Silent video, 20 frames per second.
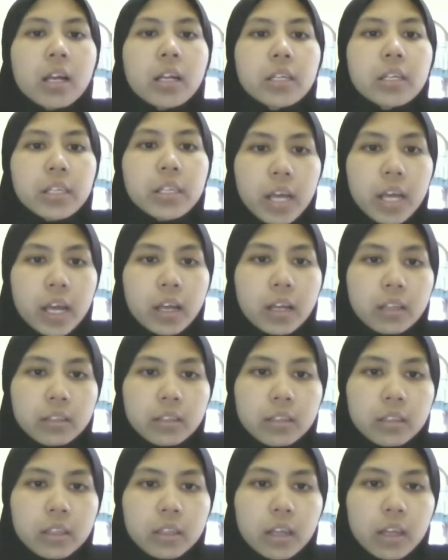that
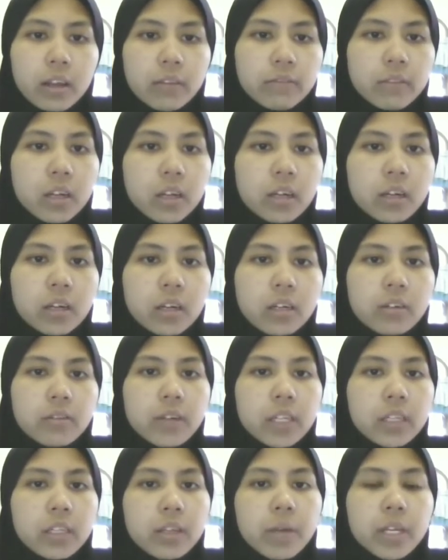have a
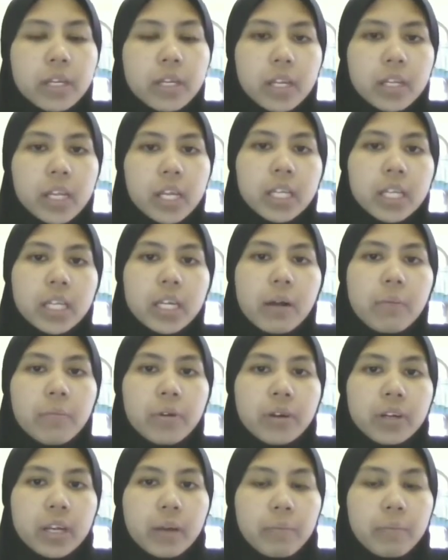greater median income
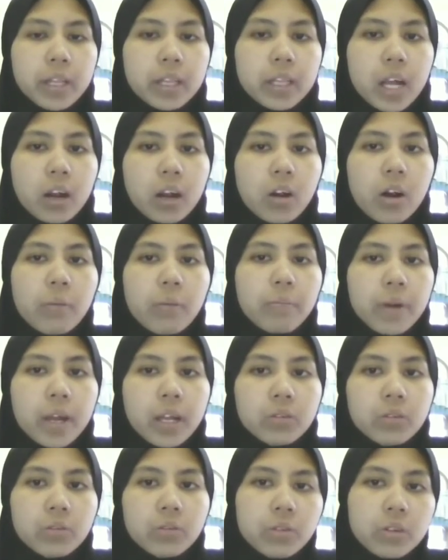per capita
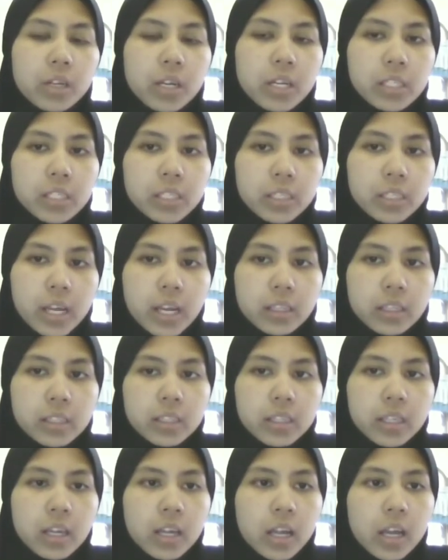compared to rural
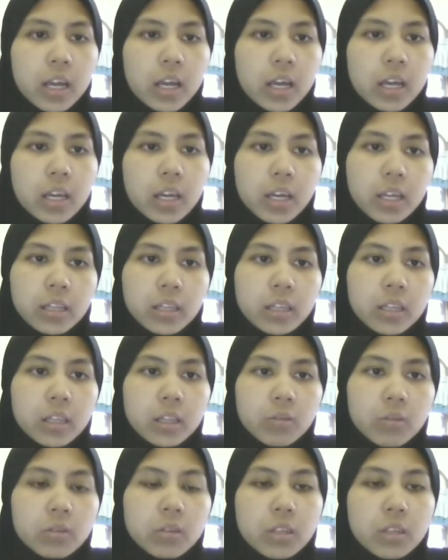states. In
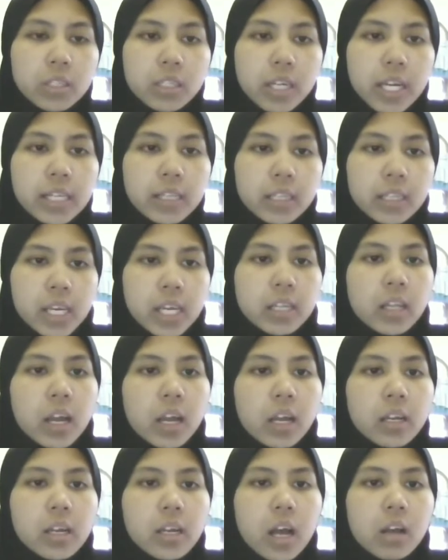2019,
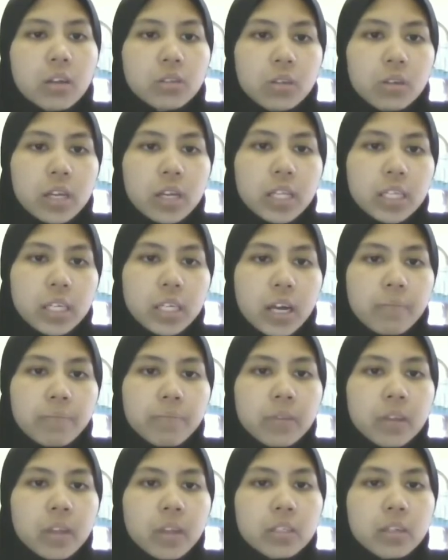the household
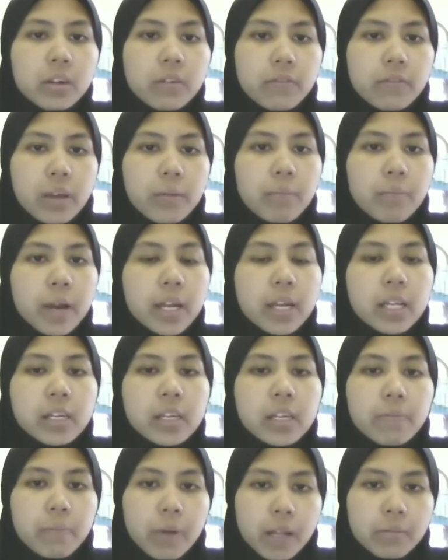income survey by the
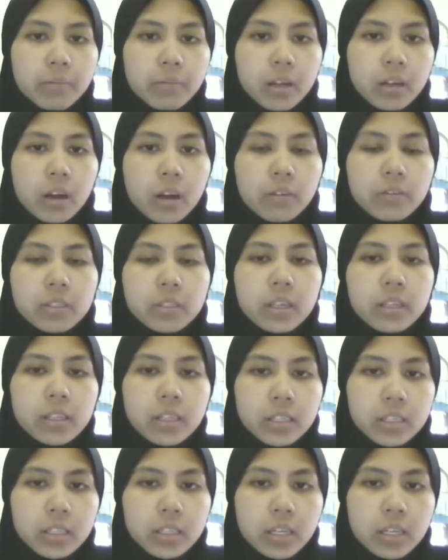Department of
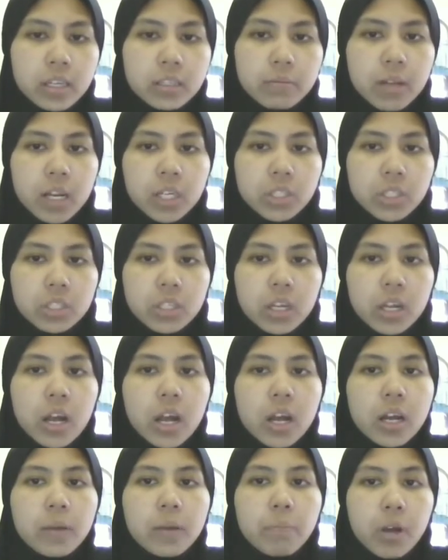Statistics Malaysia
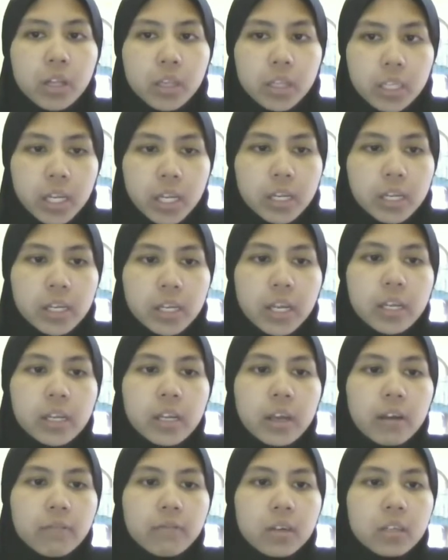reported that
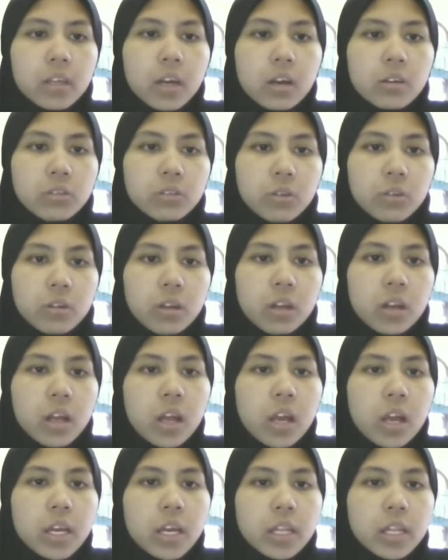the average household
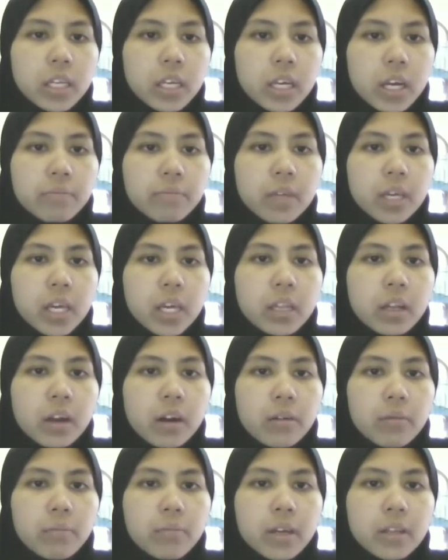income in
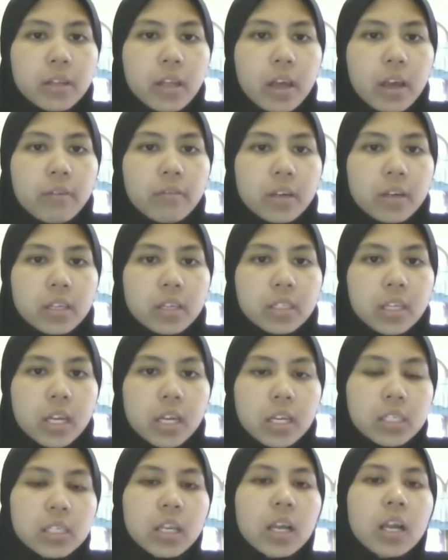urban areas
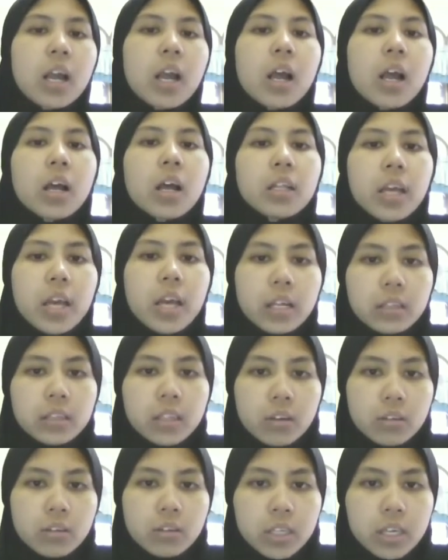is
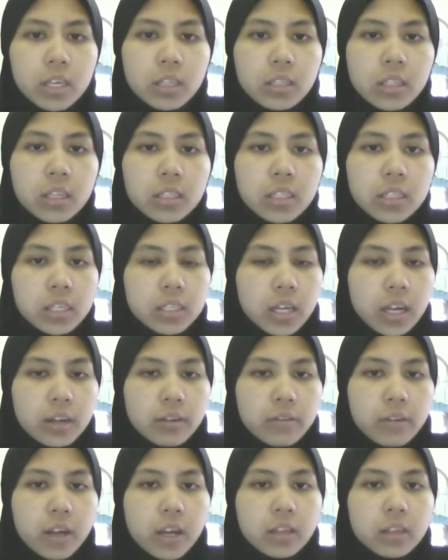
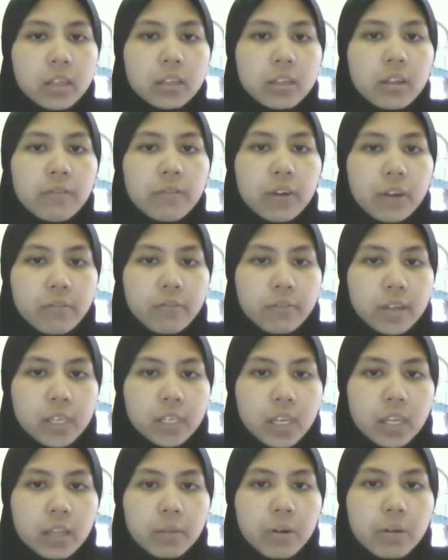8,635
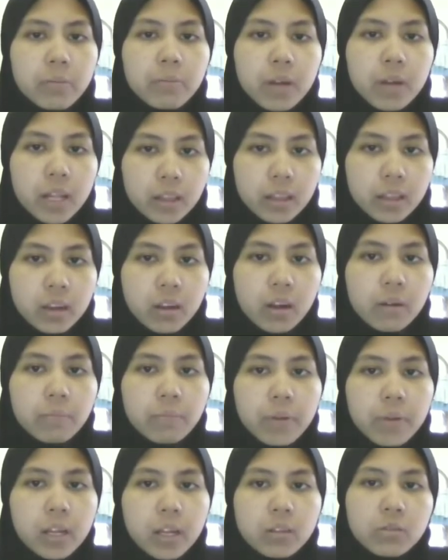ringgit per month
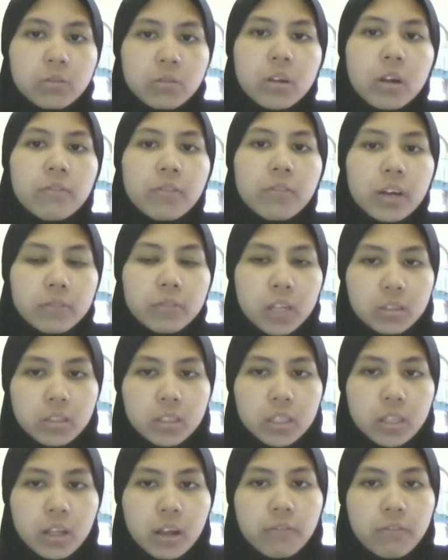compared to
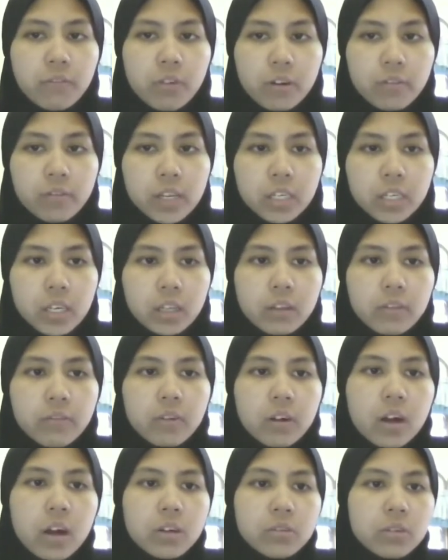5,004 ringgit
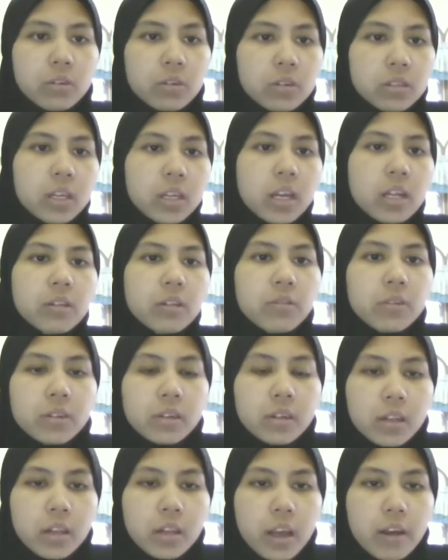for households in
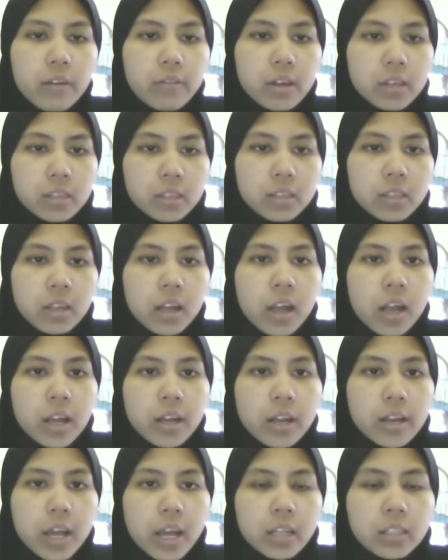rural areas.
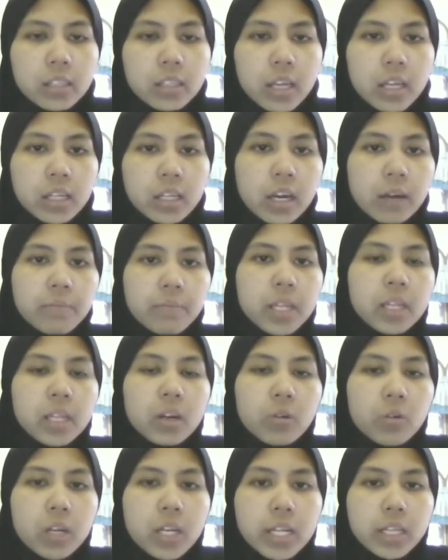Net income
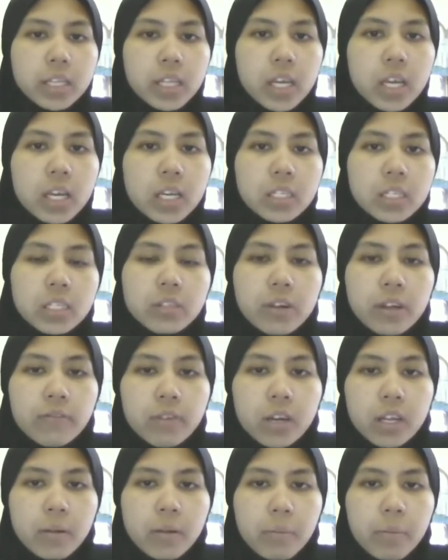inequality is
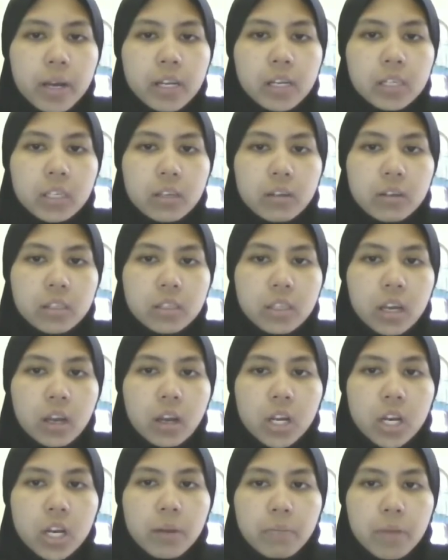driven by the serious
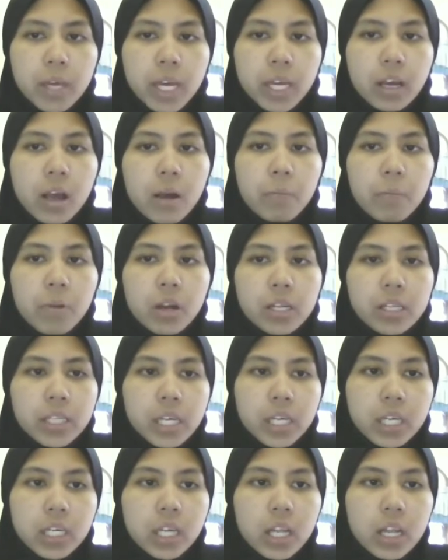economic,
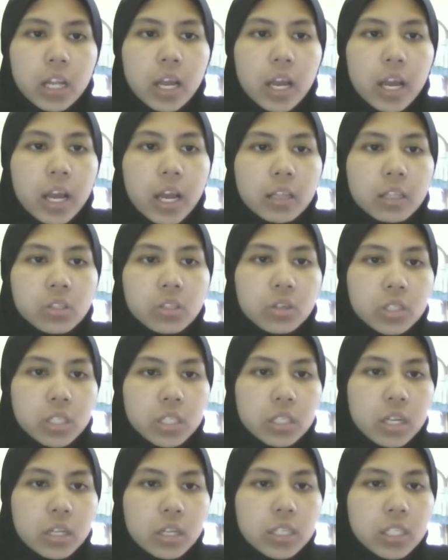political, and
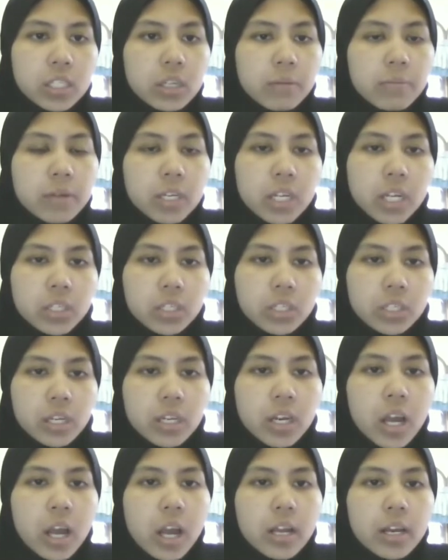social
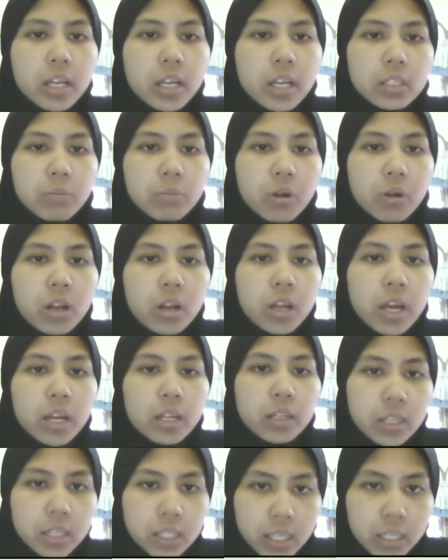discrimination that small
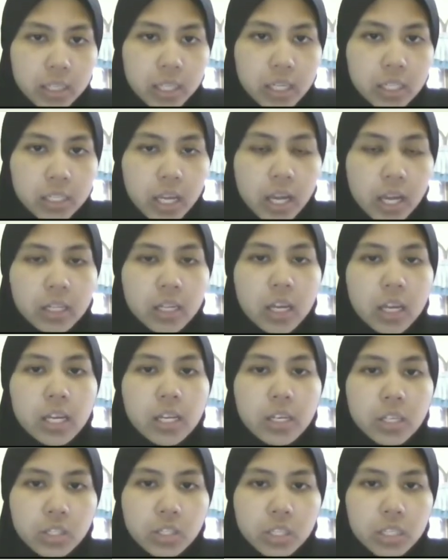ethnicities and
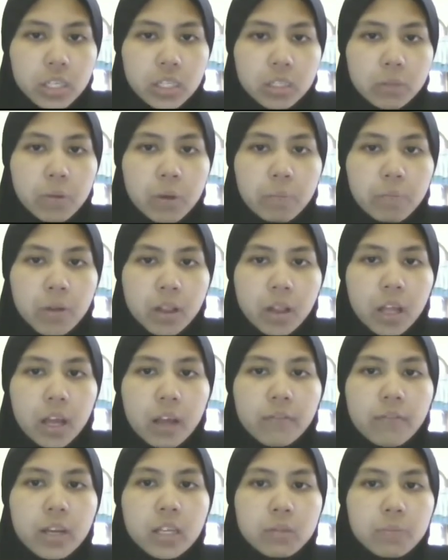indigenous people
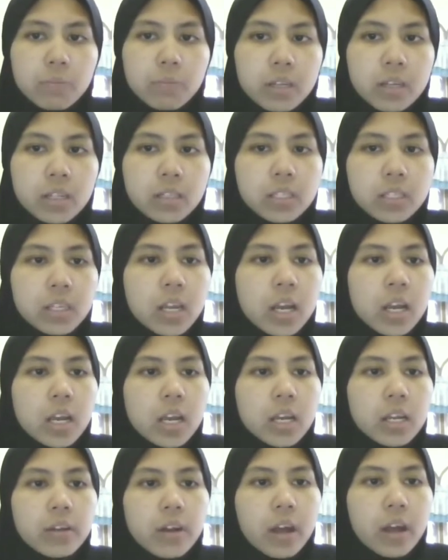have experienced
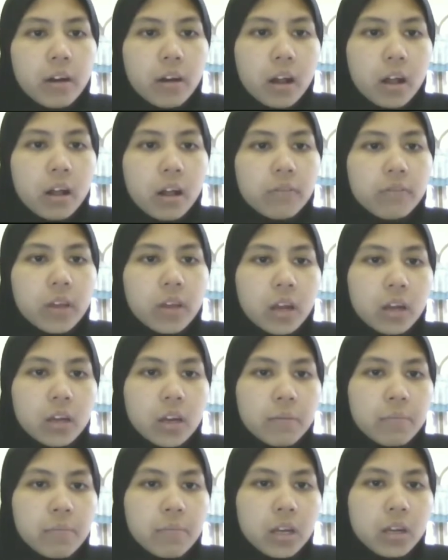in the era of
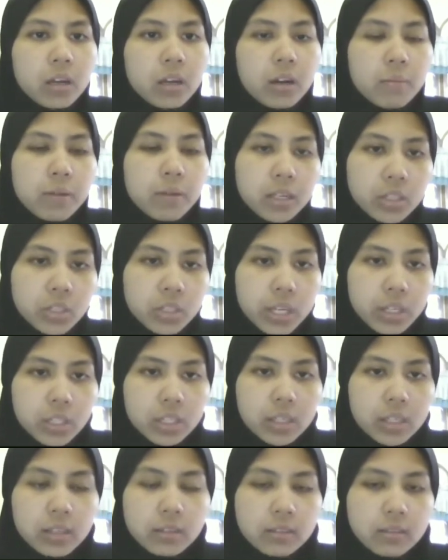economic
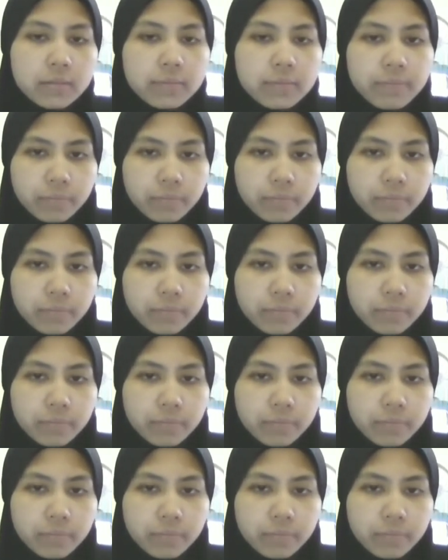globalization.